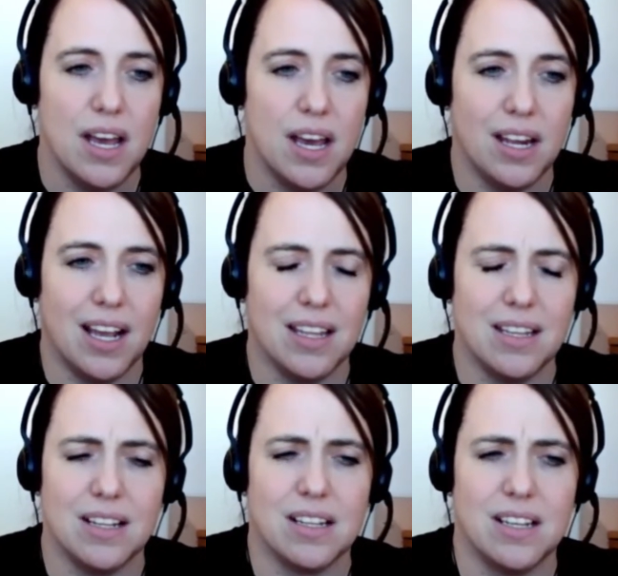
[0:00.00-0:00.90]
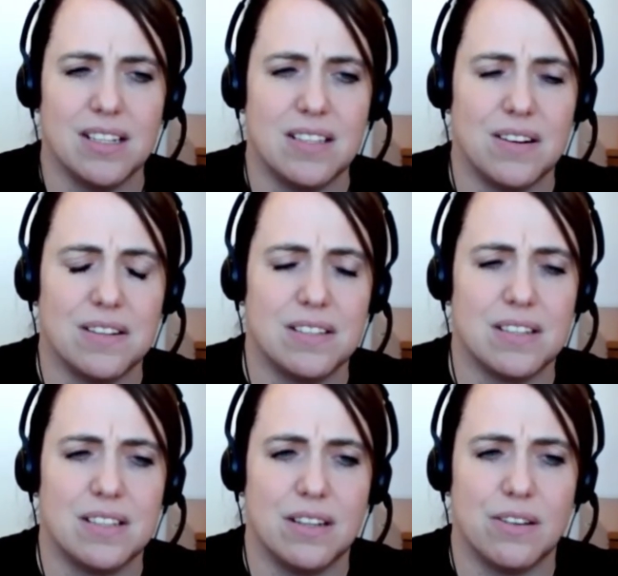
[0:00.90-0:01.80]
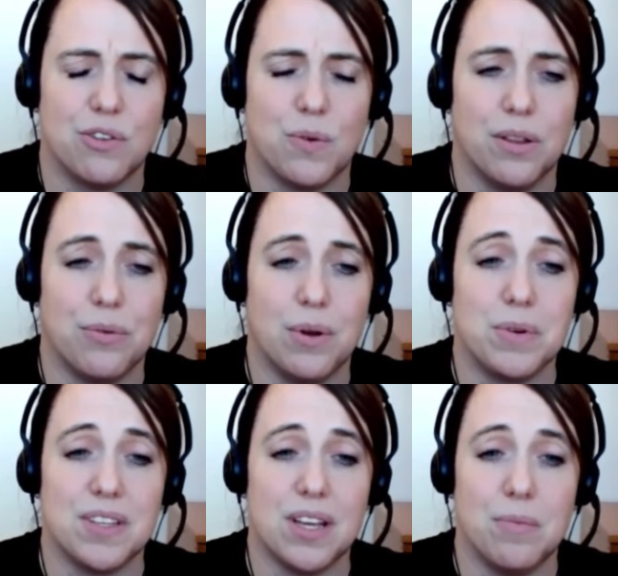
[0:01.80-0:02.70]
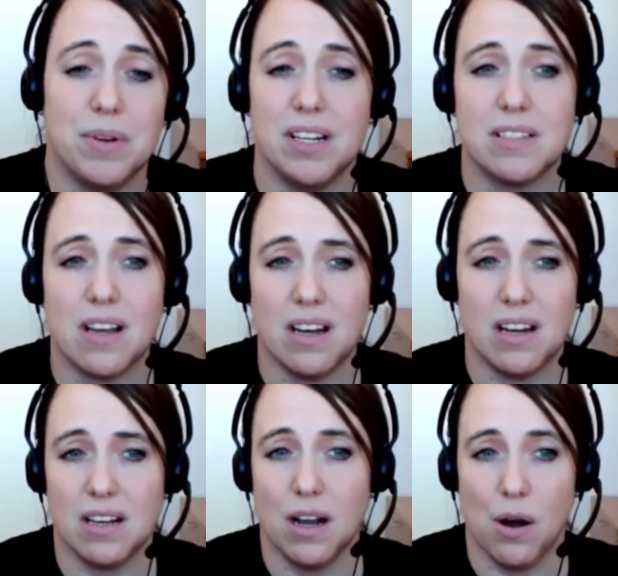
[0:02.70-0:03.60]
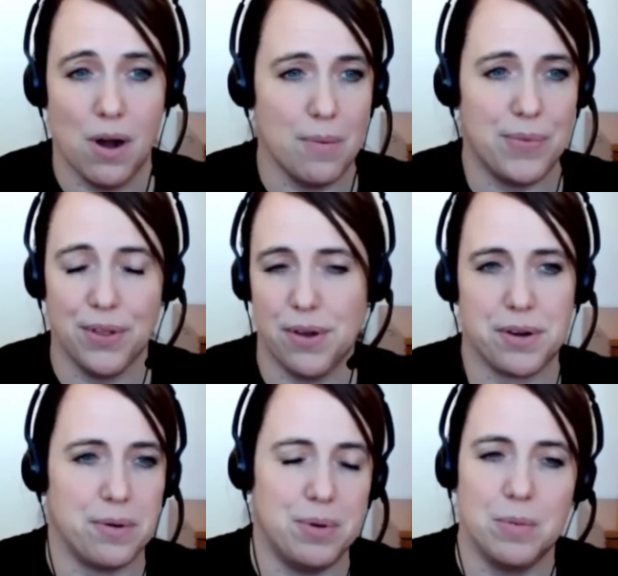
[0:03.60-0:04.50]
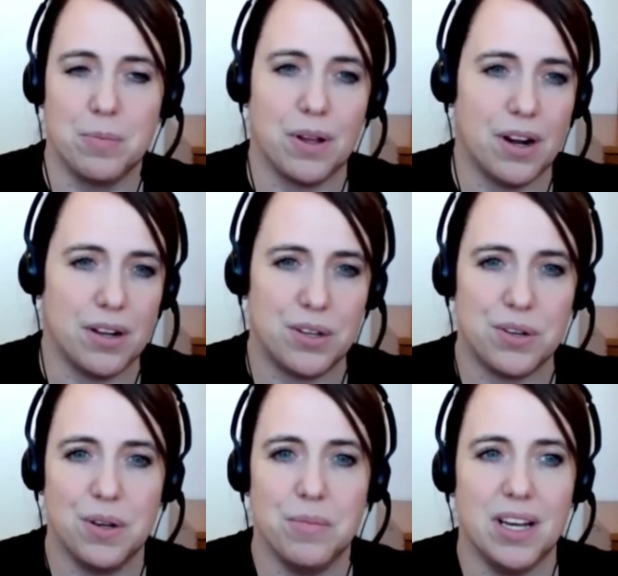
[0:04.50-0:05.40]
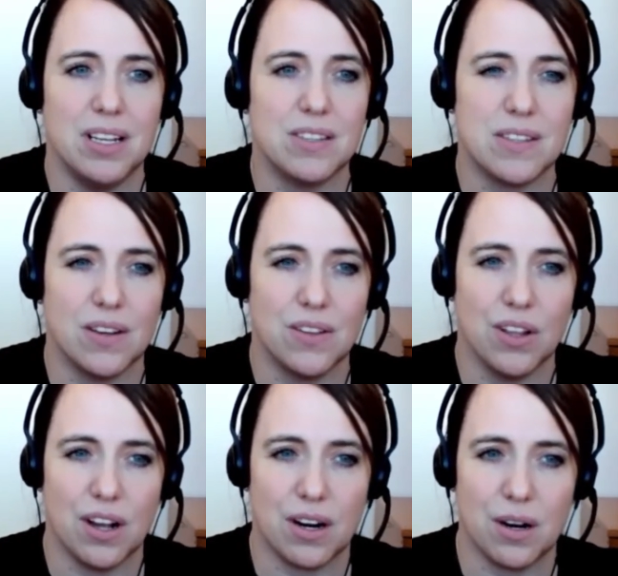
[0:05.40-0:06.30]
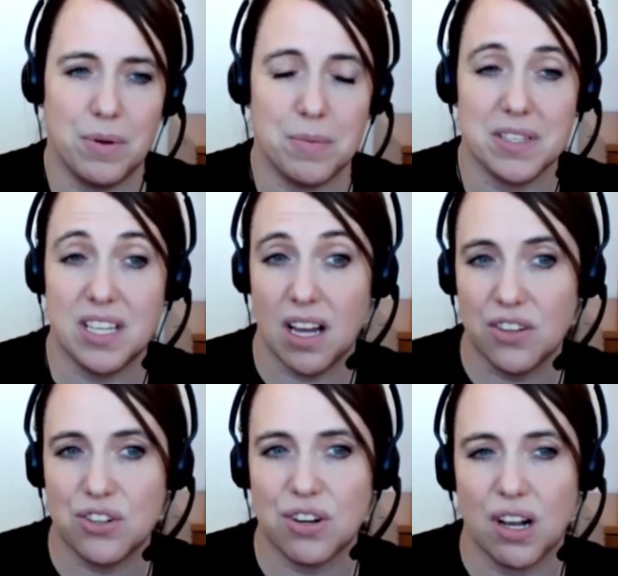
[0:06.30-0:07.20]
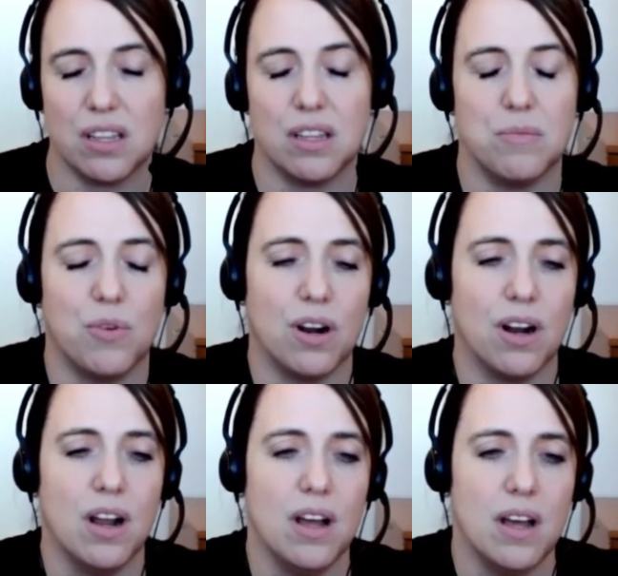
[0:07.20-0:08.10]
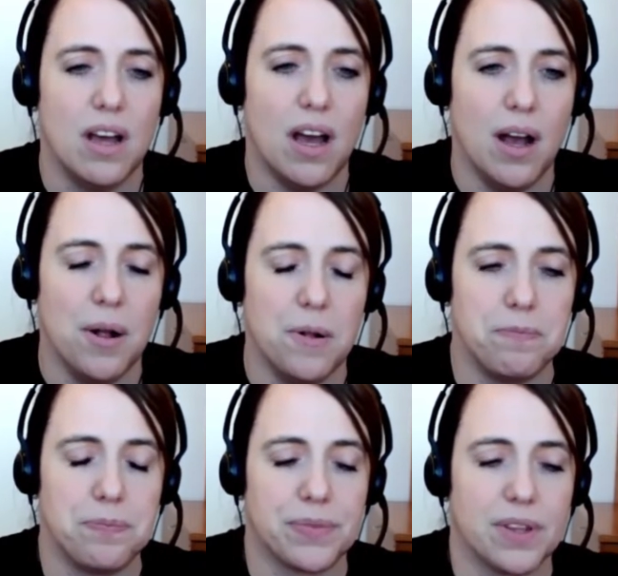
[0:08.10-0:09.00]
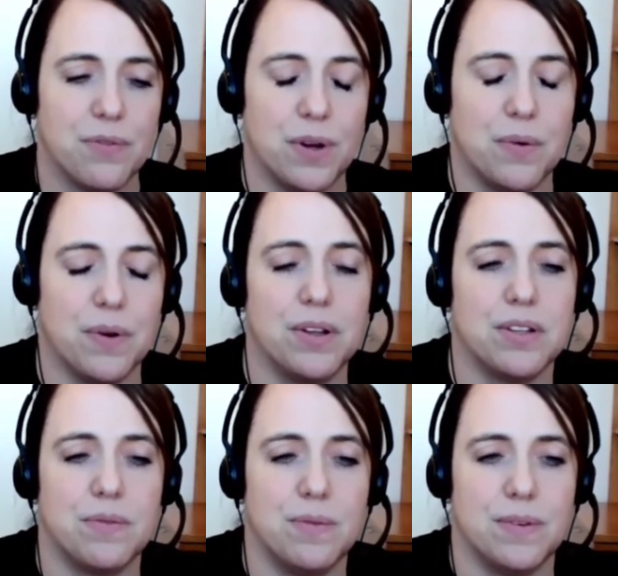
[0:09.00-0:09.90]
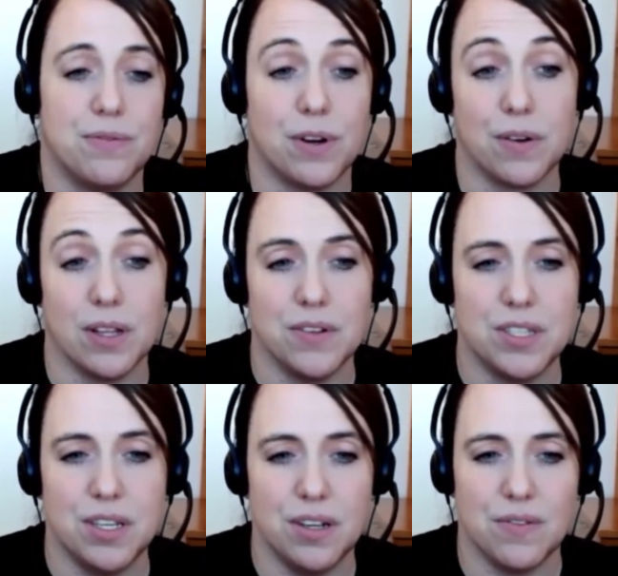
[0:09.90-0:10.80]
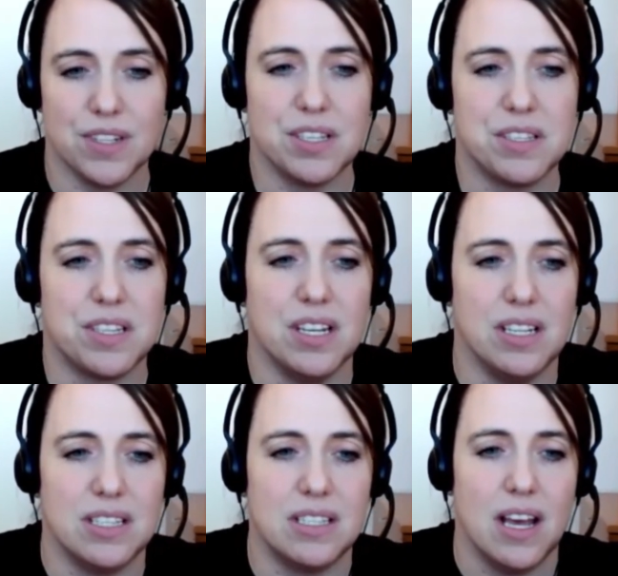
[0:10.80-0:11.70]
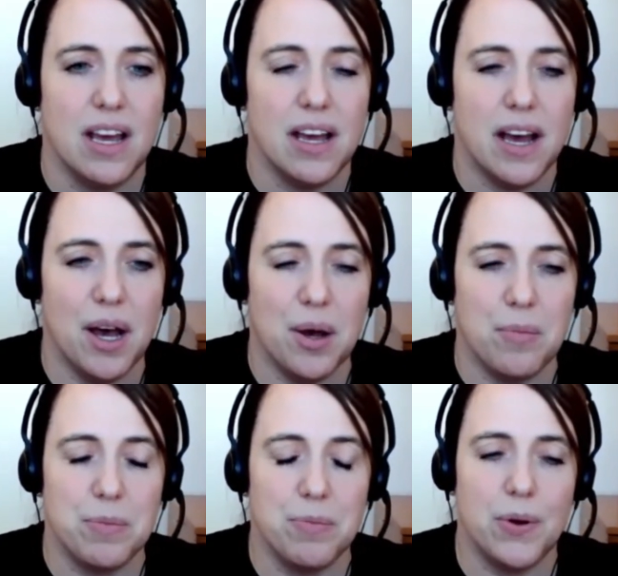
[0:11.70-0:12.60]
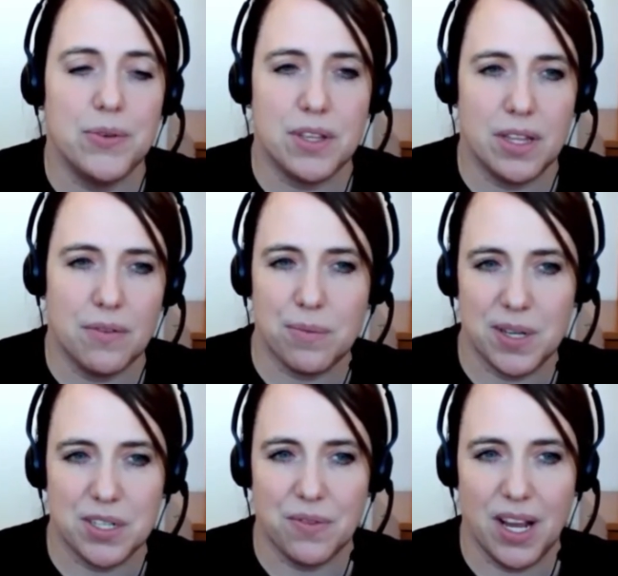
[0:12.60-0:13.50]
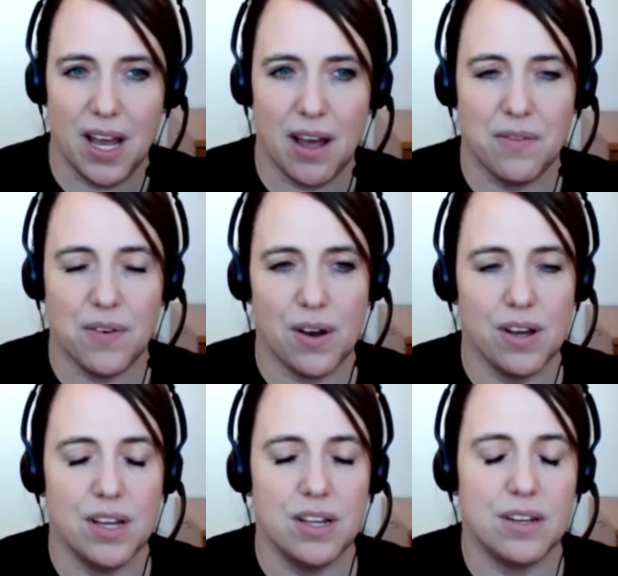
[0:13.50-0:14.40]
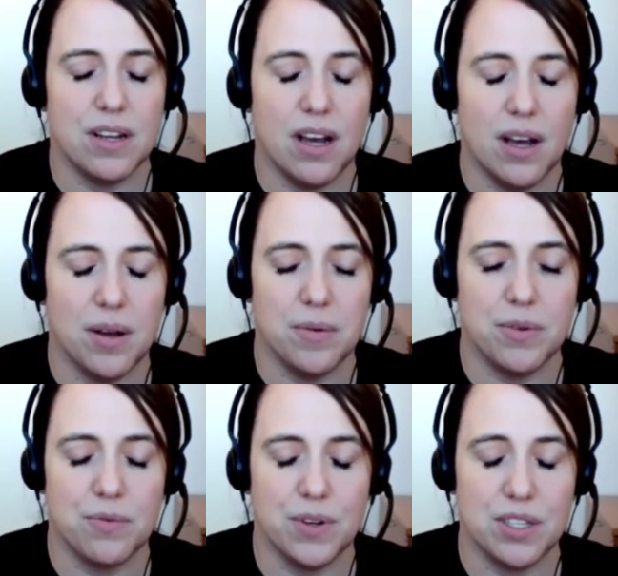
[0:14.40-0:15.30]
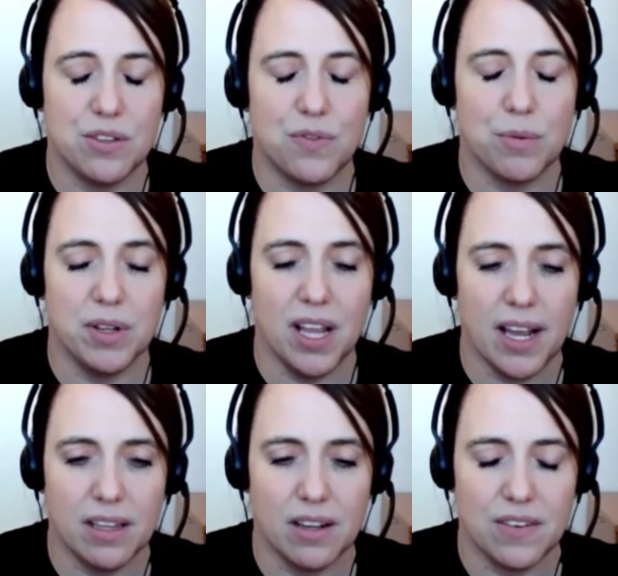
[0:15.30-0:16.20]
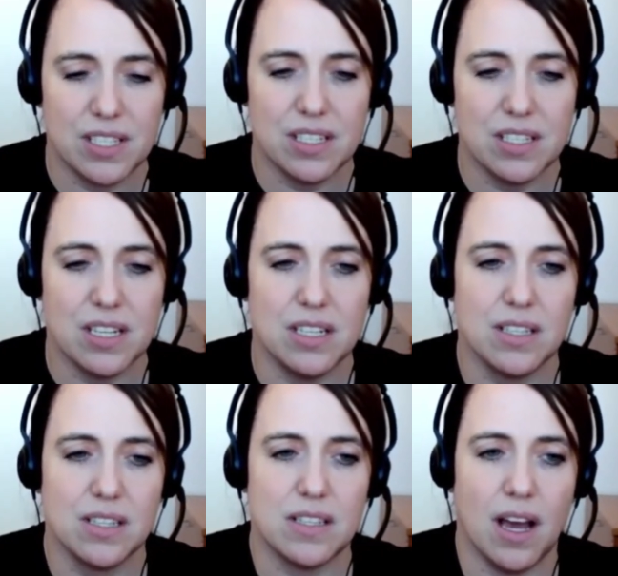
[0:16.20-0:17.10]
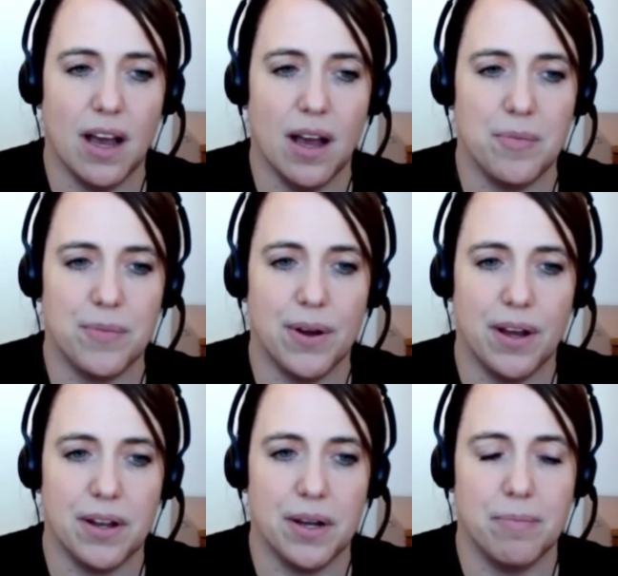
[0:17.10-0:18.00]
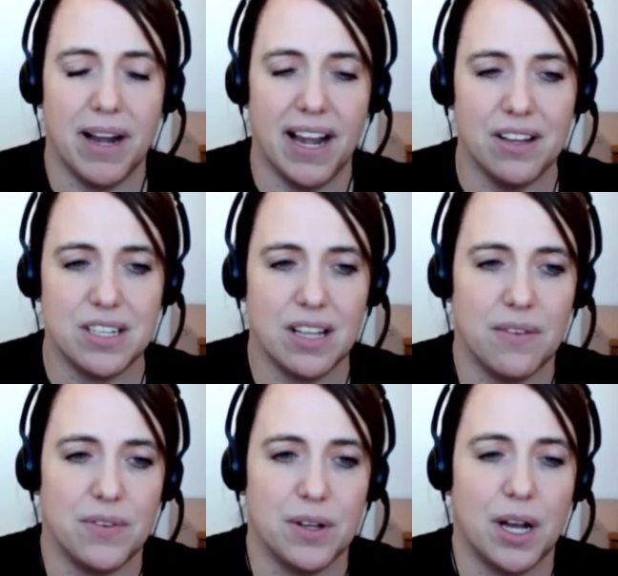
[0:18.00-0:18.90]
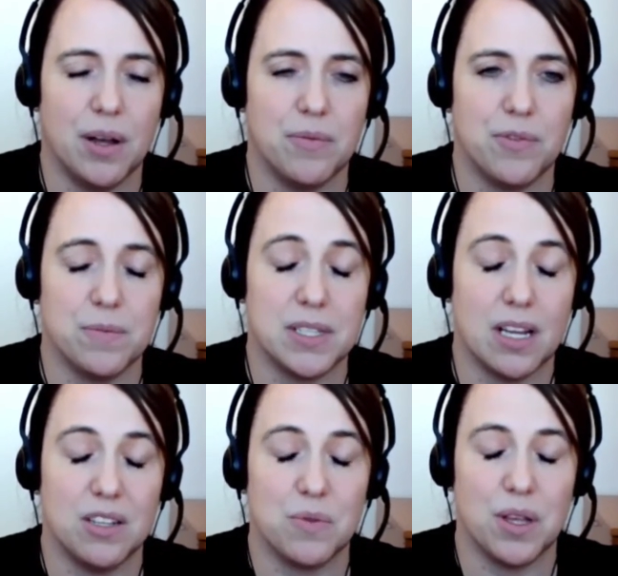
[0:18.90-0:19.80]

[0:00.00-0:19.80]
And again, the list there is 16 to 23%, but it's going to go up the longer people are on treatment. So the longer people stay on the drug, the more frequently we see resistance. Most of the information we have on reasons for molecular resistance on a biology level come from studies with